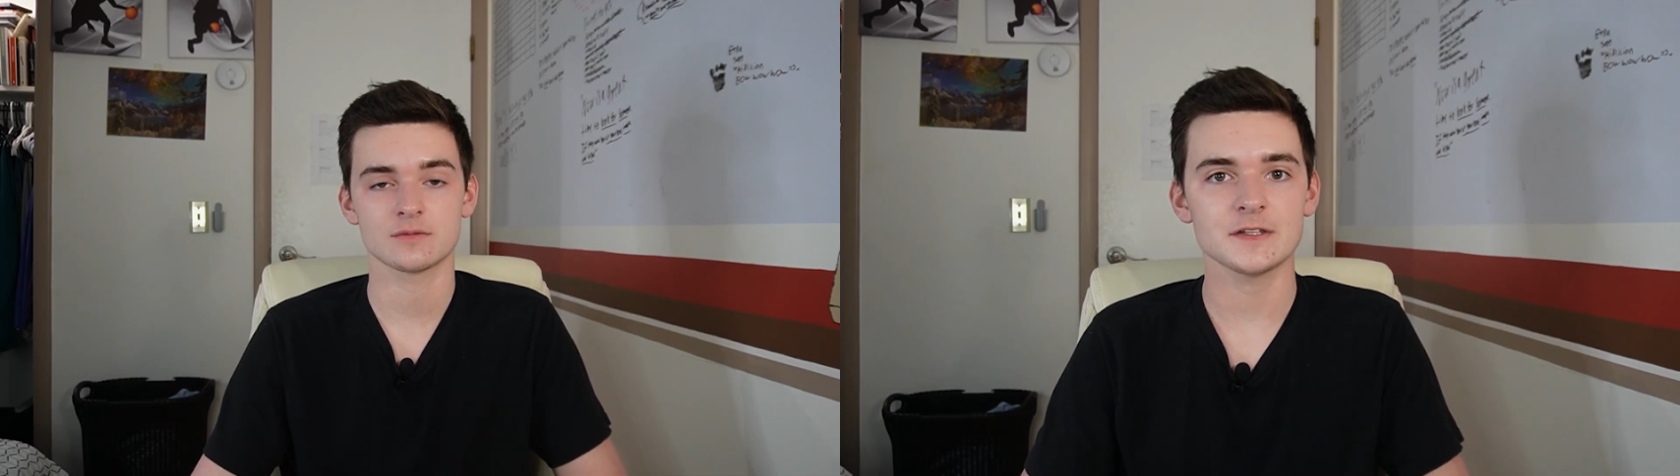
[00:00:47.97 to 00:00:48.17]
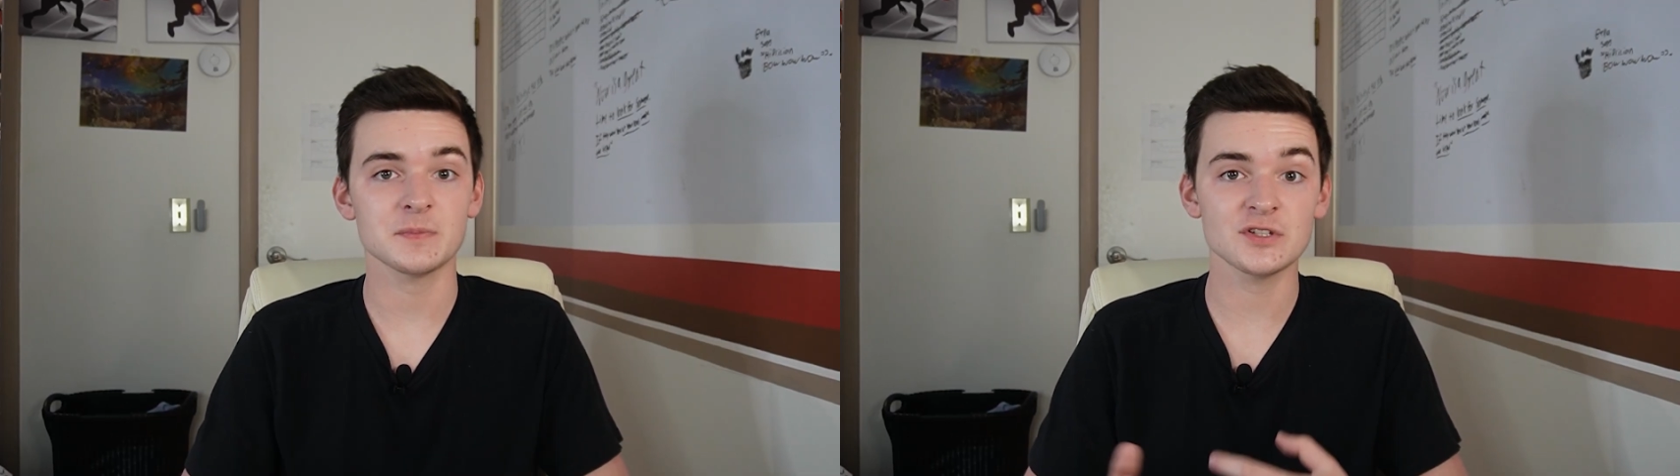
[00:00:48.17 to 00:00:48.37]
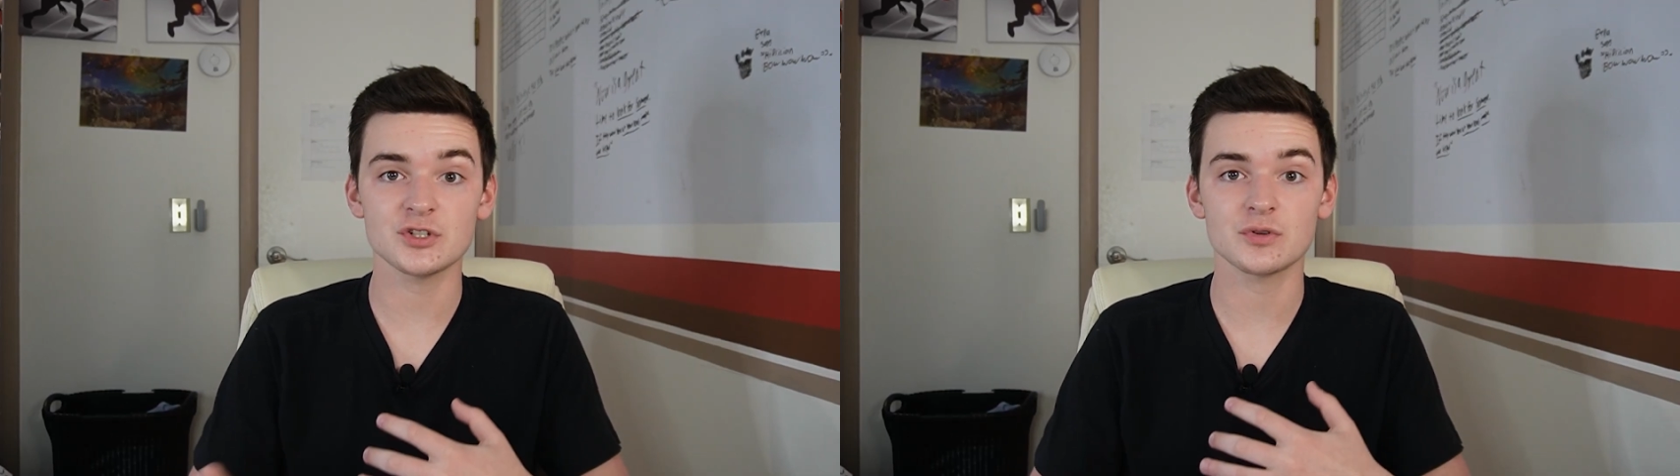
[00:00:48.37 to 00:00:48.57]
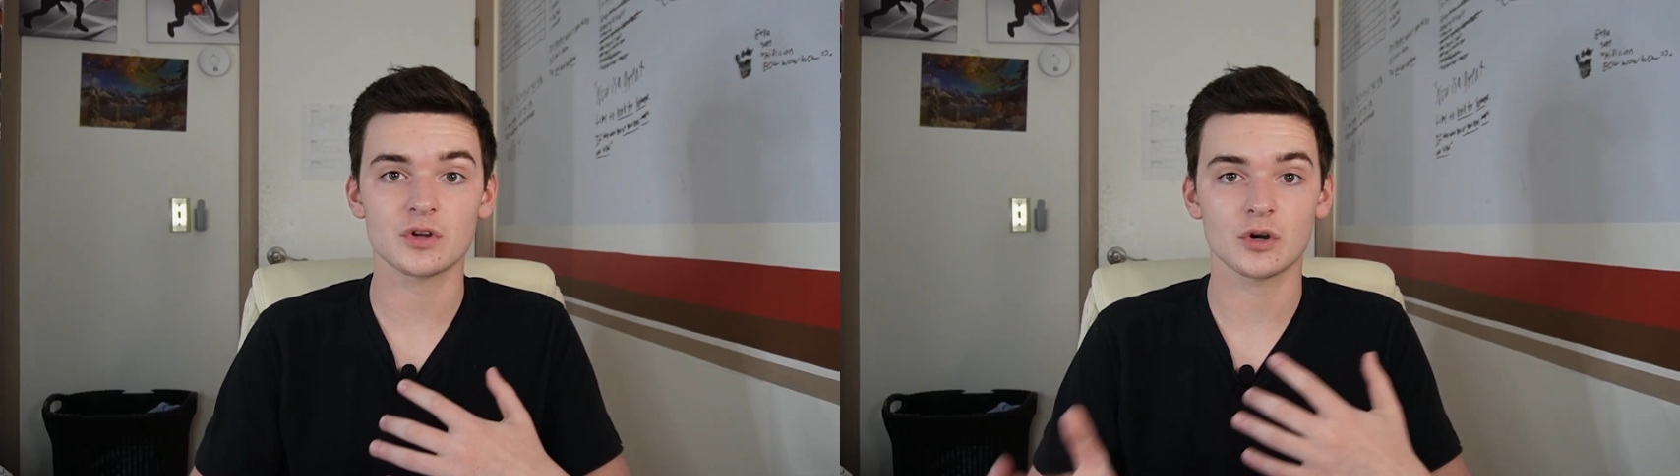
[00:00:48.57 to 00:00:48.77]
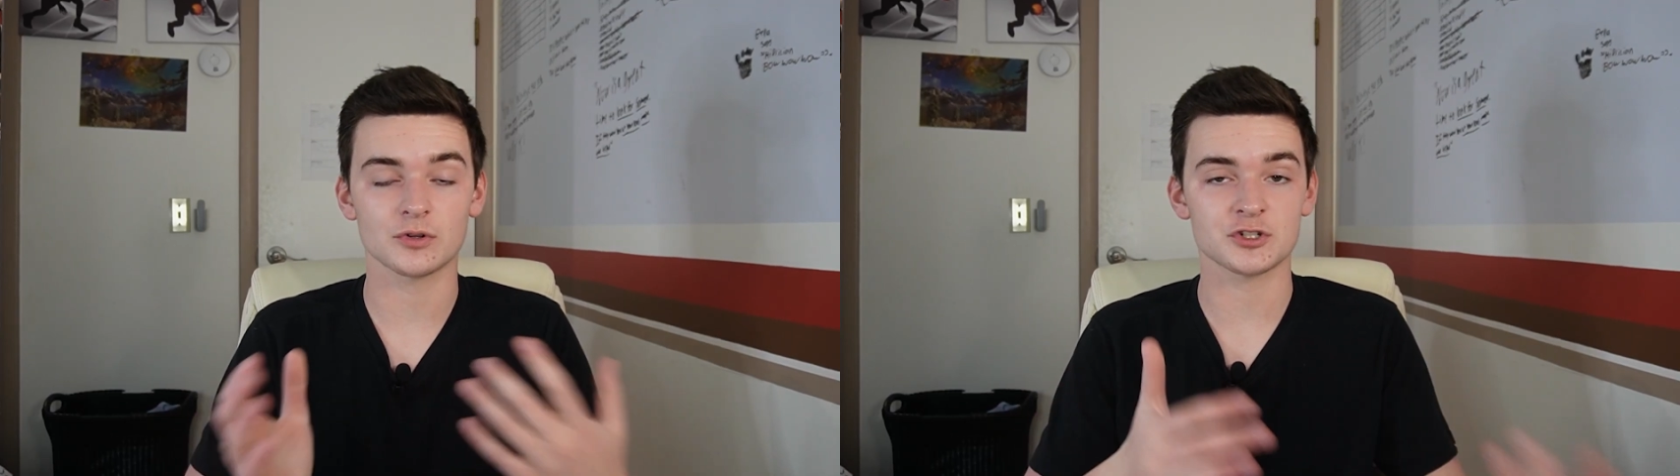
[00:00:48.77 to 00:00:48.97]
This means you
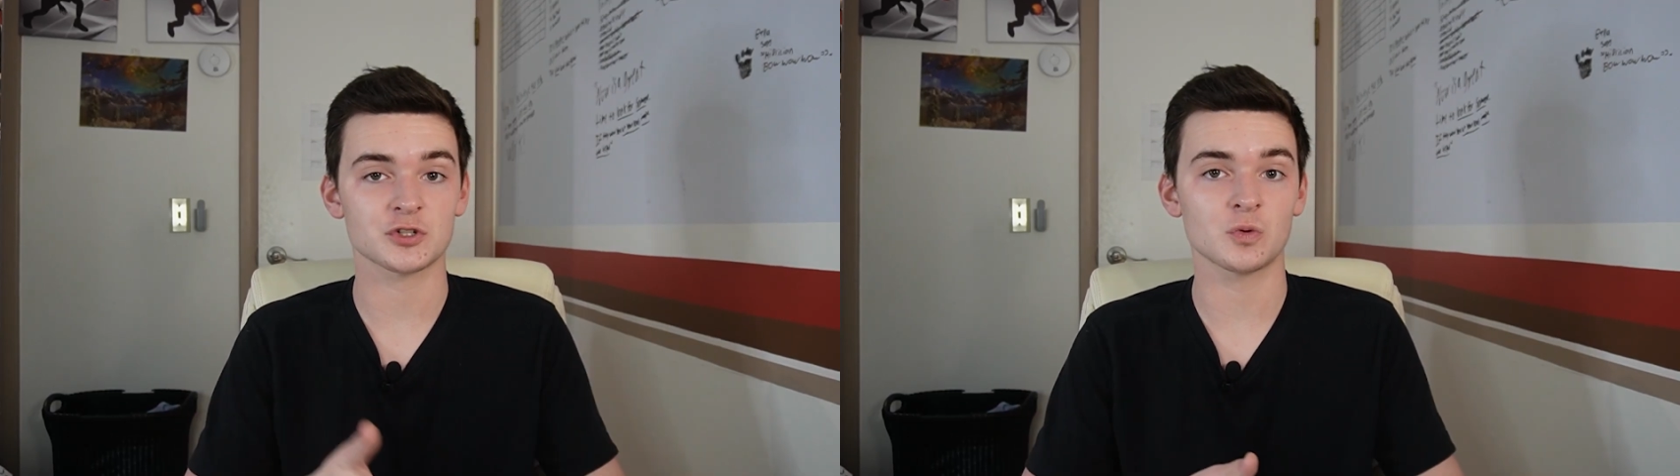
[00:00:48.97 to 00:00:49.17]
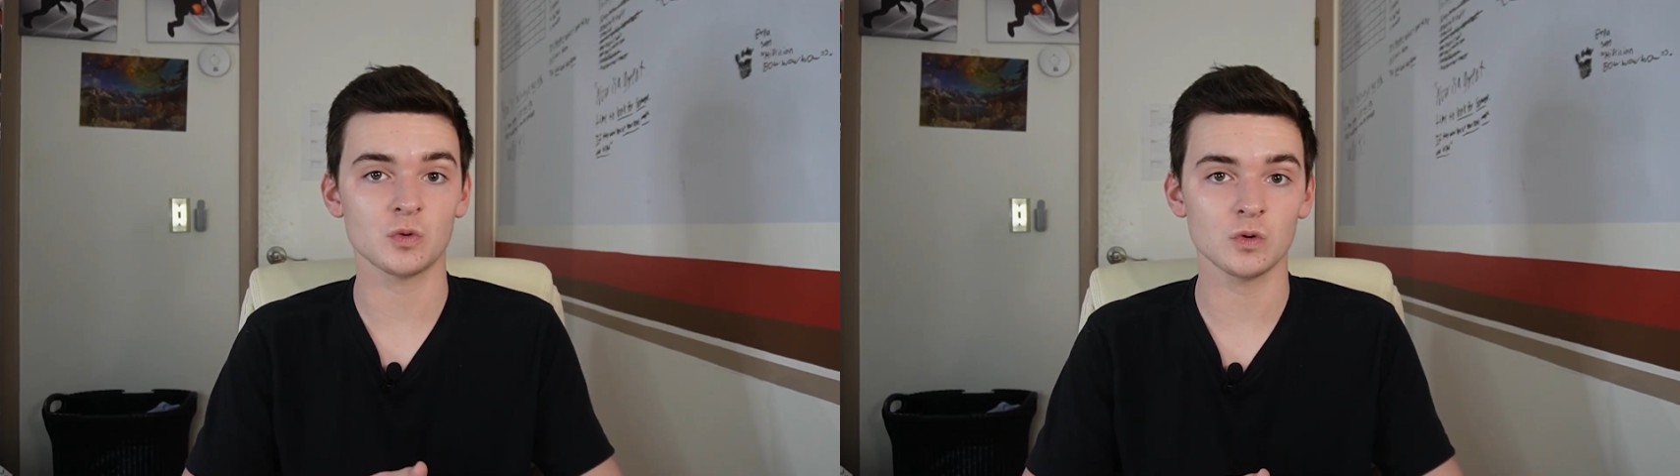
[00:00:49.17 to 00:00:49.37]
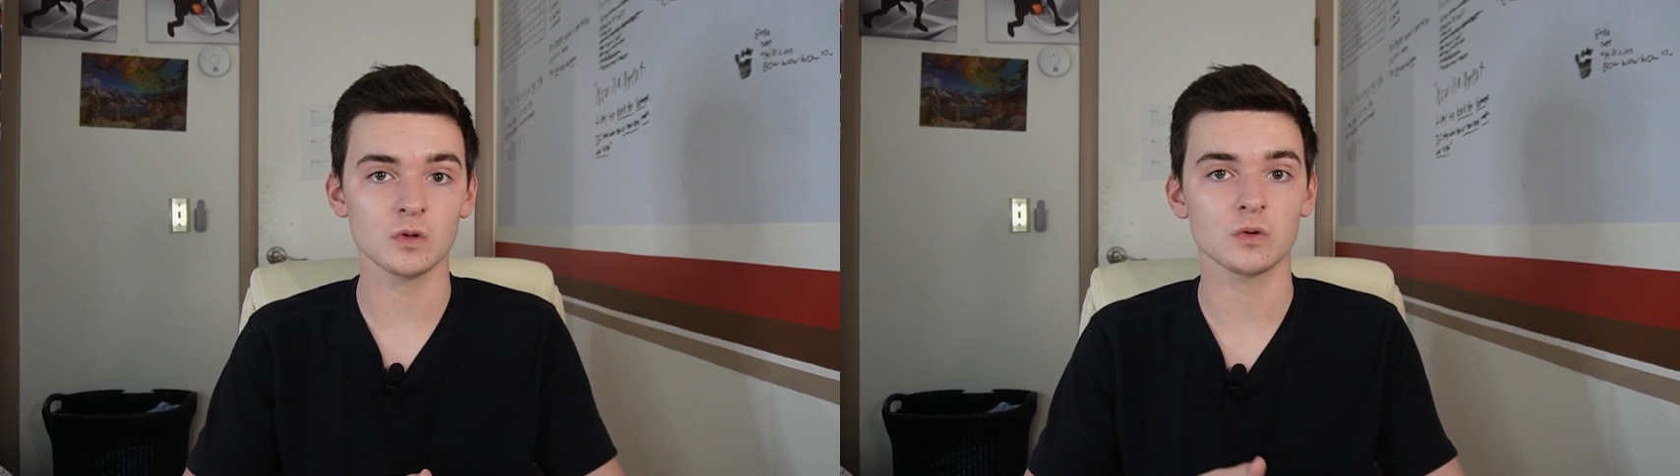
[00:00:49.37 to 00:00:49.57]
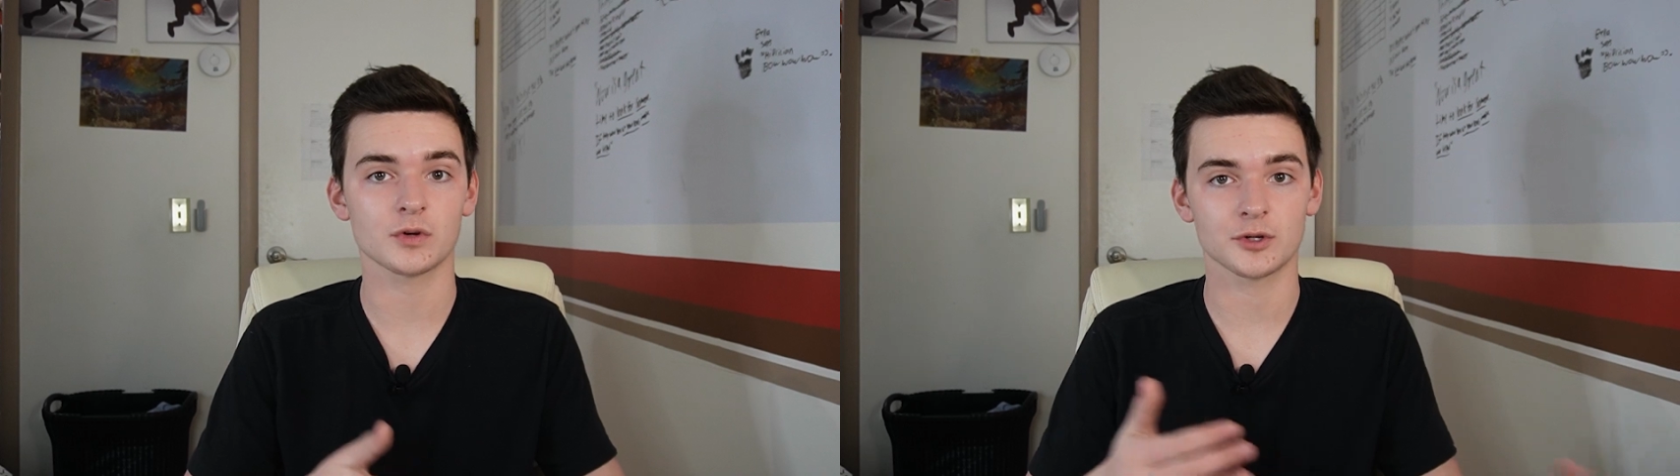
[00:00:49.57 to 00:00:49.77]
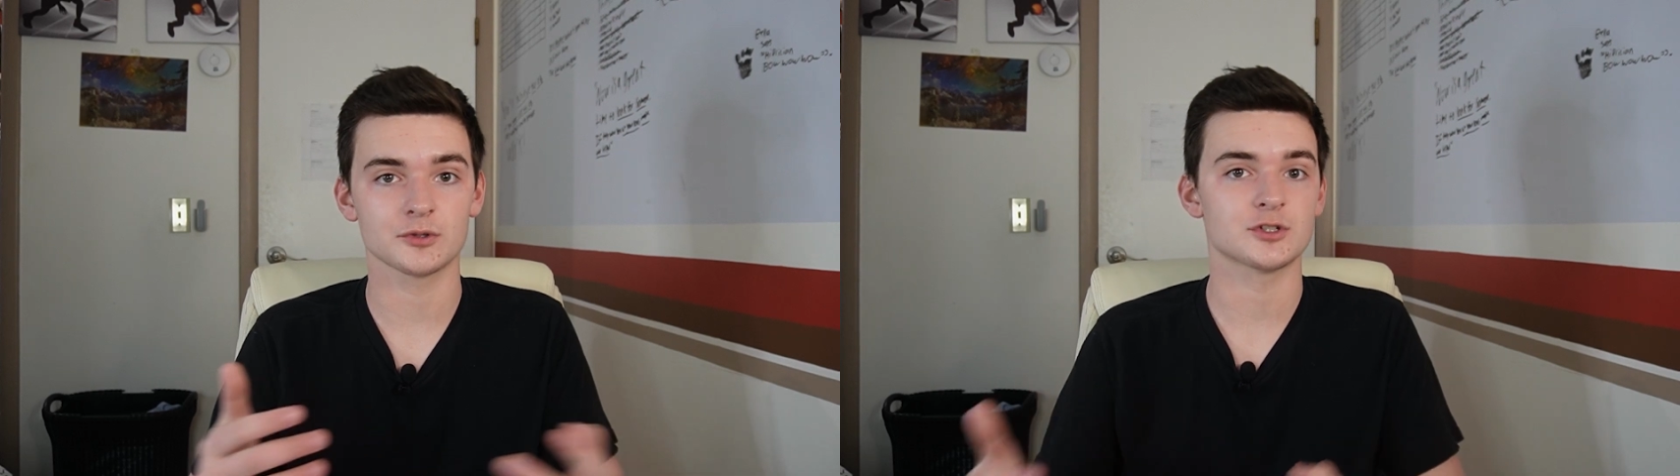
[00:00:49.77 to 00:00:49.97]
could go to school
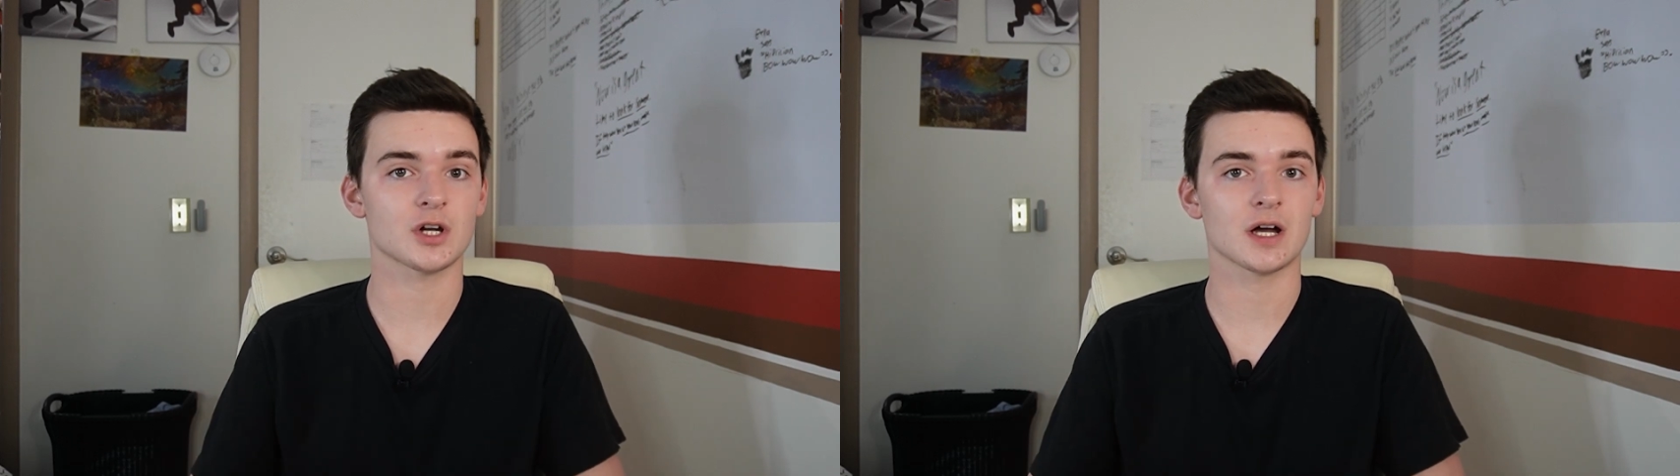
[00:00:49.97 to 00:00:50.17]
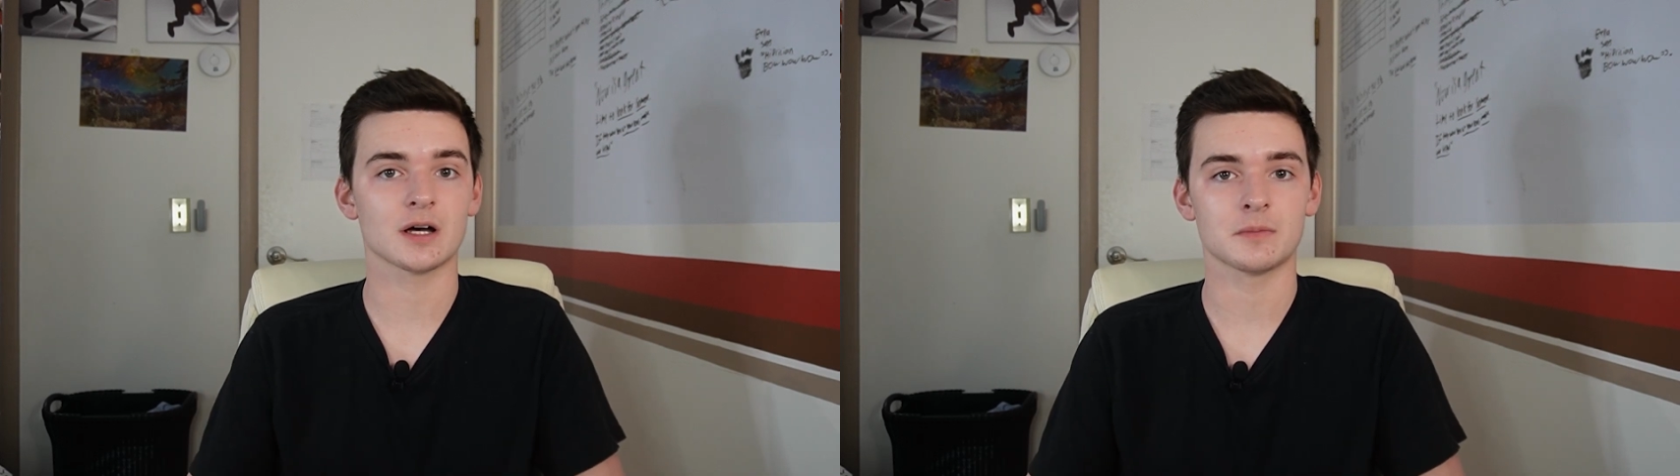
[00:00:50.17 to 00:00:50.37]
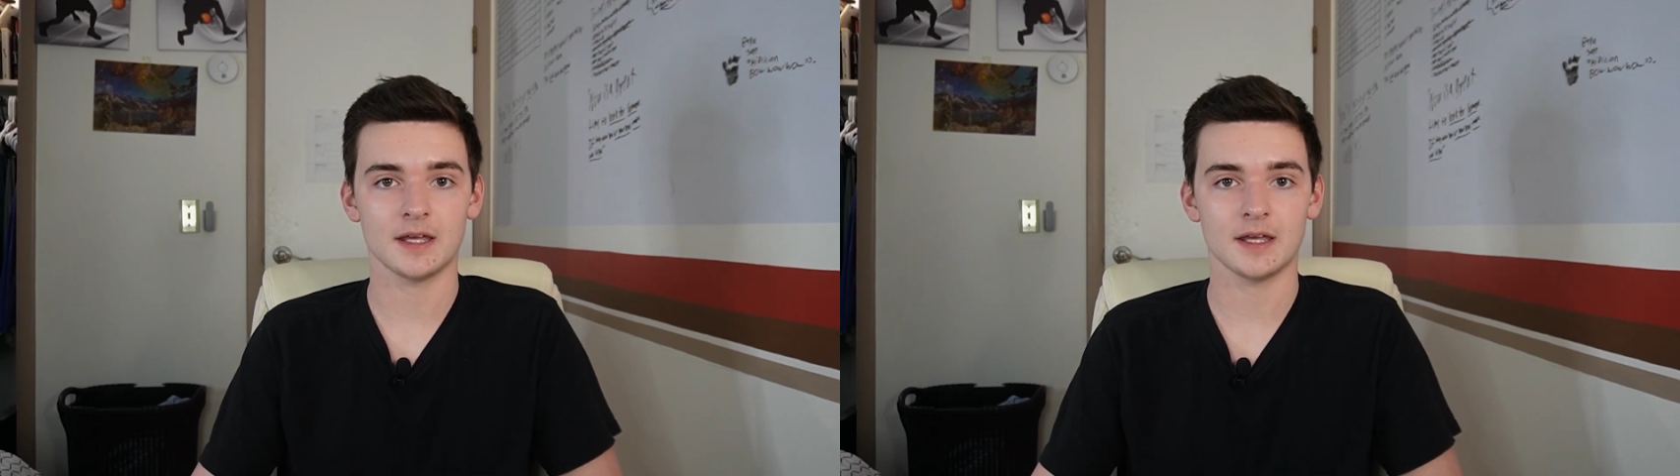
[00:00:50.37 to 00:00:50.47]
or your job